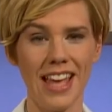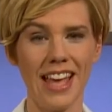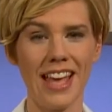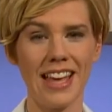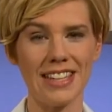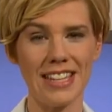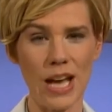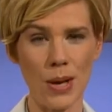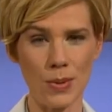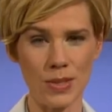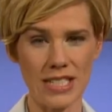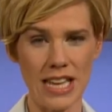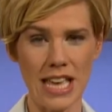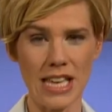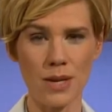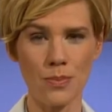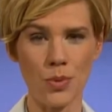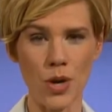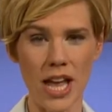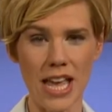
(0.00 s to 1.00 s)
And now we'll take
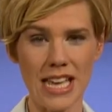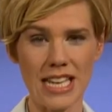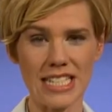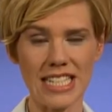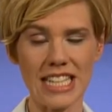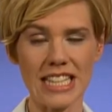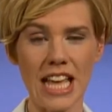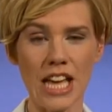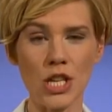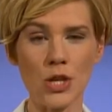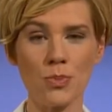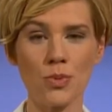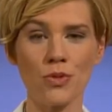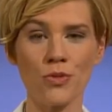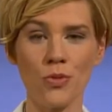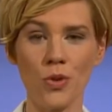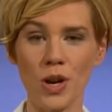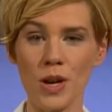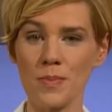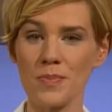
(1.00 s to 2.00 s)
a break to let you
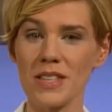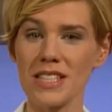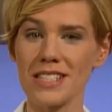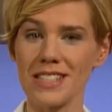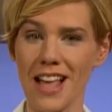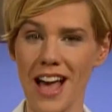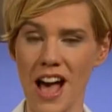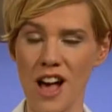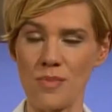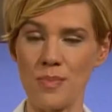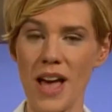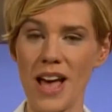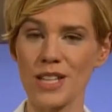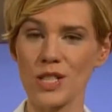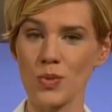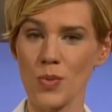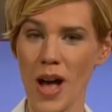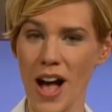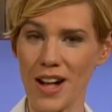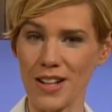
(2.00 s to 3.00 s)
perform this lab
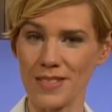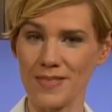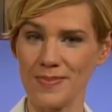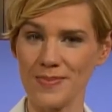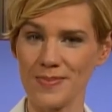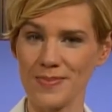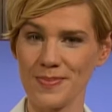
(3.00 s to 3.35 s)
as well.